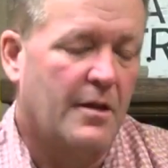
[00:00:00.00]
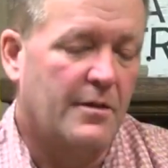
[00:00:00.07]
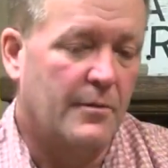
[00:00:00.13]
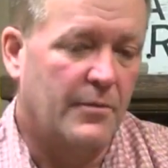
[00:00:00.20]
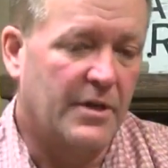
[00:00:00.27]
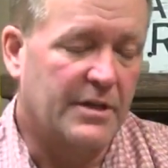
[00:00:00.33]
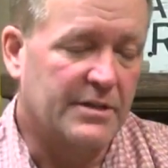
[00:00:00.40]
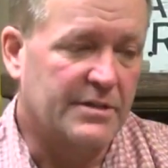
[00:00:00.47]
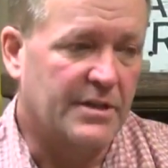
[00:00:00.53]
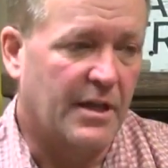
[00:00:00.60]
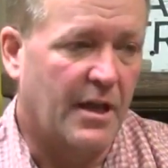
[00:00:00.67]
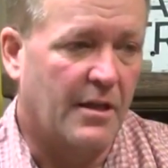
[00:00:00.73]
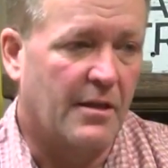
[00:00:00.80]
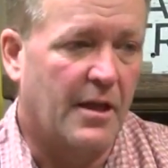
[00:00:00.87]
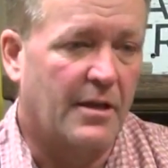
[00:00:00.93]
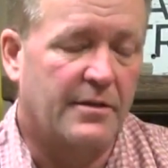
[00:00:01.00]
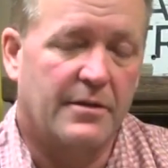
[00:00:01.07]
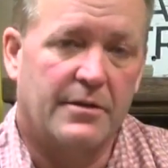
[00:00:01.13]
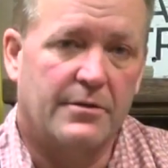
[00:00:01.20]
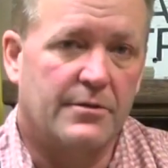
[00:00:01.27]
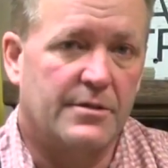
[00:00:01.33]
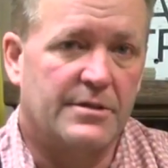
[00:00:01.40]
the biggest thing I'd like
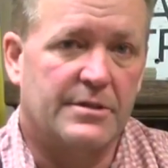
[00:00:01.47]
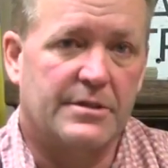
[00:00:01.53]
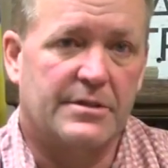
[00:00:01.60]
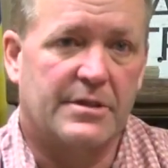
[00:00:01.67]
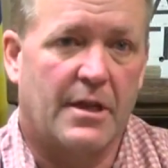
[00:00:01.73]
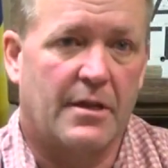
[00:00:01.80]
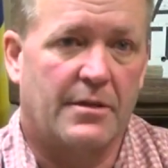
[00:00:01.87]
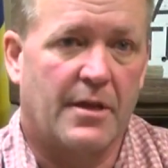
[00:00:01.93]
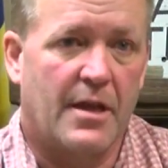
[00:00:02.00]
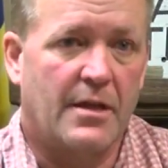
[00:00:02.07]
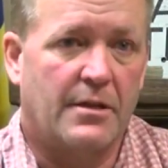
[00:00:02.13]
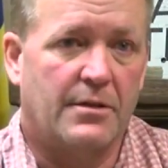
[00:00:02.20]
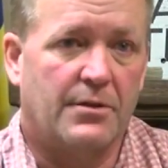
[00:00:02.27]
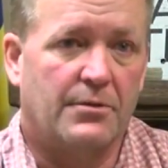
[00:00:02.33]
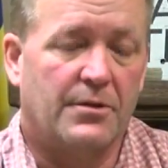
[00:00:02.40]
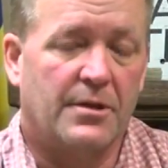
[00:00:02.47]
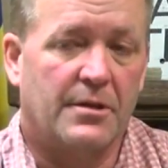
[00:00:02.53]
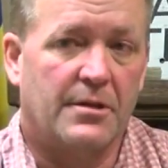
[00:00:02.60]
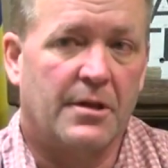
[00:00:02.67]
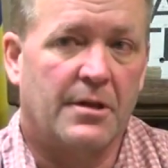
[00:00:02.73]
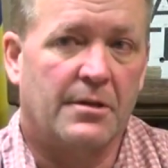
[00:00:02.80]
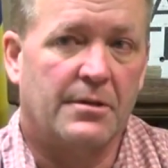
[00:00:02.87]
to do is just say thank you
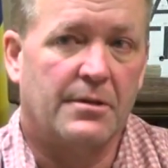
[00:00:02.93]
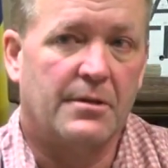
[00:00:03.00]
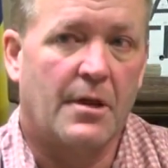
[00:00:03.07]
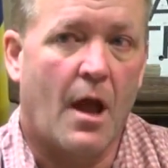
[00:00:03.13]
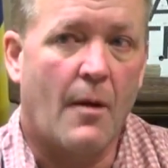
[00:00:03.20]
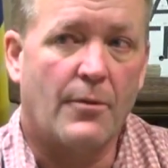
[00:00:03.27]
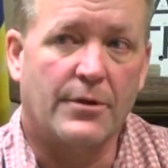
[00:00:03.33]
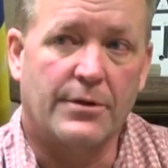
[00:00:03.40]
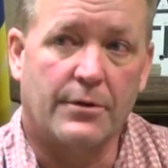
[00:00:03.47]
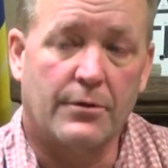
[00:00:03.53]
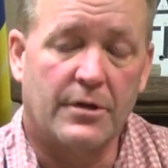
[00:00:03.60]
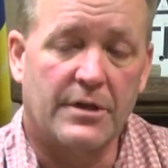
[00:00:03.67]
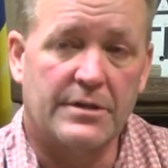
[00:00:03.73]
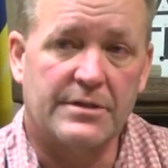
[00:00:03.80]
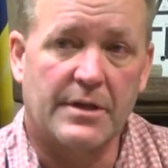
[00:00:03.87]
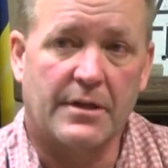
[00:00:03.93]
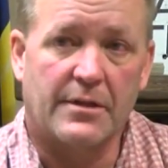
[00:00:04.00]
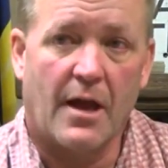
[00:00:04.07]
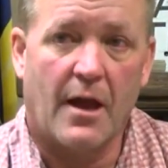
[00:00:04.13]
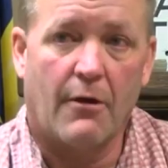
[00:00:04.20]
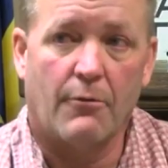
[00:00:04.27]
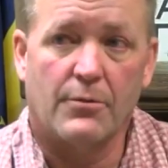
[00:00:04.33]
and, and the opportunities that
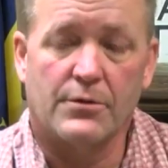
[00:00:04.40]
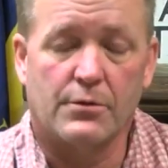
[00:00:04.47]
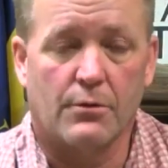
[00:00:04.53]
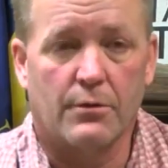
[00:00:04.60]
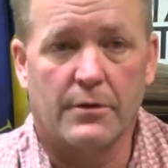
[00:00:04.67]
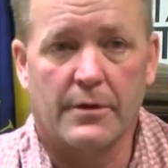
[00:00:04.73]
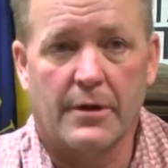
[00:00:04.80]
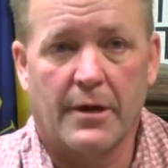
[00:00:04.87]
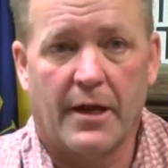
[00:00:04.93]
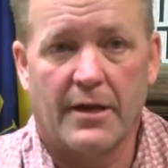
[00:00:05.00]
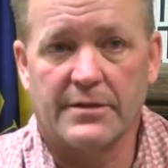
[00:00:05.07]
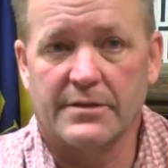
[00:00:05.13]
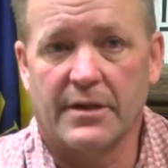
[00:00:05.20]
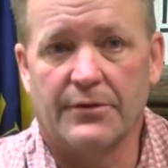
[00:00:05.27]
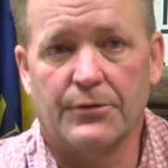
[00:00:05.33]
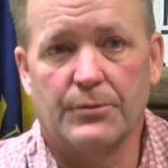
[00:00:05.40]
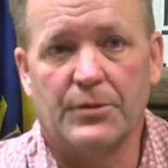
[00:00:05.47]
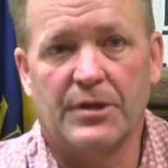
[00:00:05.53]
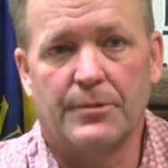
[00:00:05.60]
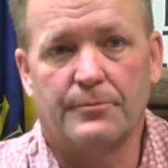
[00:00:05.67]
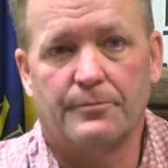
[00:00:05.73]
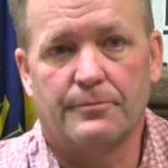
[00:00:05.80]
the Highway Patrol has given
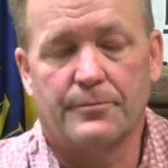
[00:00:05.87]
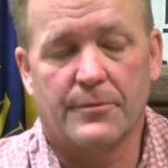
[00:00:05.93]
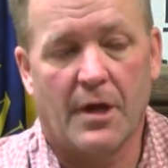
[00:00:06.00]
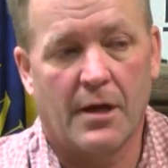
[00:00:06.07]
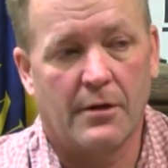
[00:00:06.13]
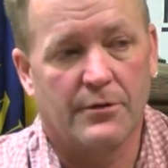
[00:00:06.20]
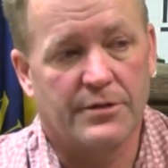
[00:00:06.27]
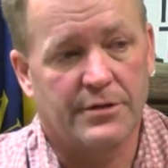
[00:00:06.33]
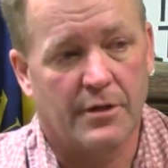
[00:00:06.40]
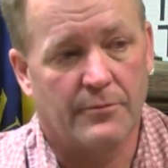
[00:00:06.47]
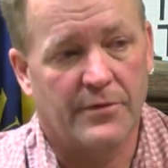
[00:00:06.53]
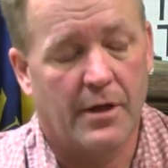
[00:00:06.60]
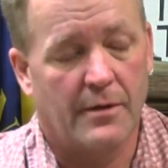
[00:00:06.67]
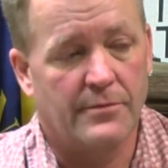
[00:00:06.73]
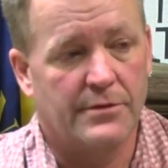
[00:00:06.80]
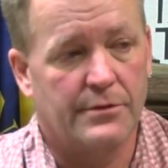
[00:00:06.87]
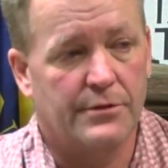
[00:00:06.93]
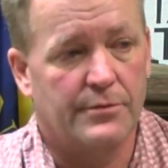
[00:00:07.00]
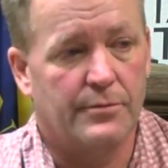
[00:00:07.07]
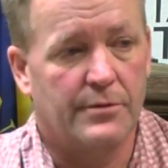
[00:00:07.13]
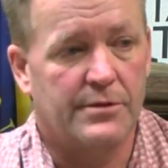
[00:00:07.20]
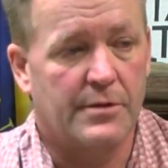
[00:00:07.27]
me. I know sometimes
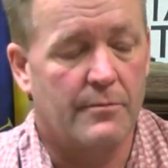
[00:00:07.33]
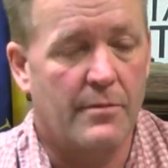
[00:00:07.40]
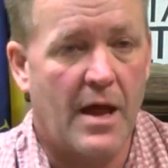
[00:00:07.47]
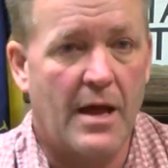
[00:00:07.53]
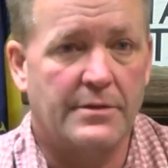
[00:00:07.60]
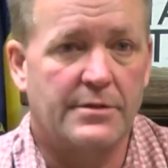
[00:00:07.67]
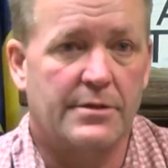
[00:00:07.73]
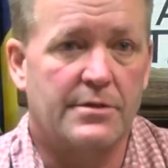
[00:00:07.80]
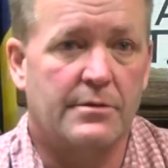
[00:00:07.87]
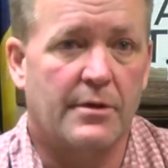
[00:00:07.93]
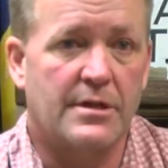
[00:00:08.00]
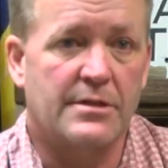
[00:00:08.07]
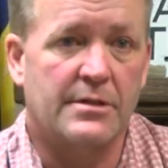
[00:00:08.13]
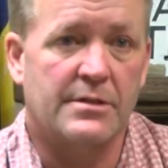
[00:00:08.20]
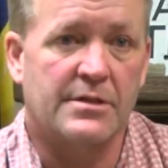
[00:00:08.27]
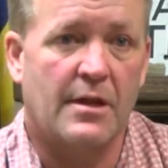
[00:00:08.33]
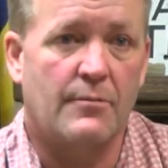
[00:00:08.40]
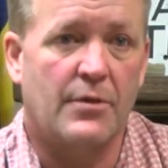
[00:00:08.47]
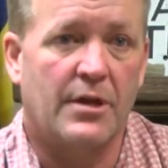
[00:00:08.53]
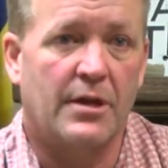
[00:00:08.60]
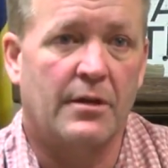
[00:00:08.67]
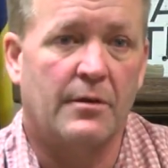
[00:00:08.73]
there's some bad situations
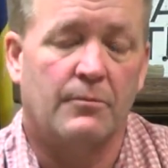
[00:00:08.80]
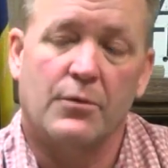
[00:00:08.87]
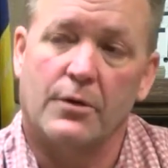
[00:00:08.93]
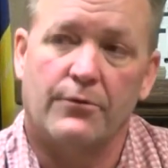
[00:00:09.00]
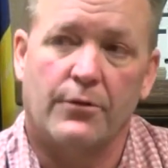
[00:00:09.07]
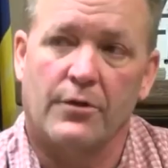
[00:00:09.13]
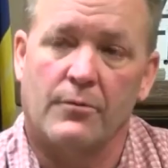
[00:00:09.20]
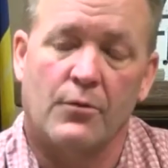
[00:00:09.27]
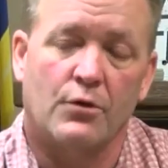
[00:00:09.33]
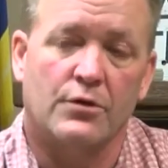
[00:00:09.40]
I've been in, but for the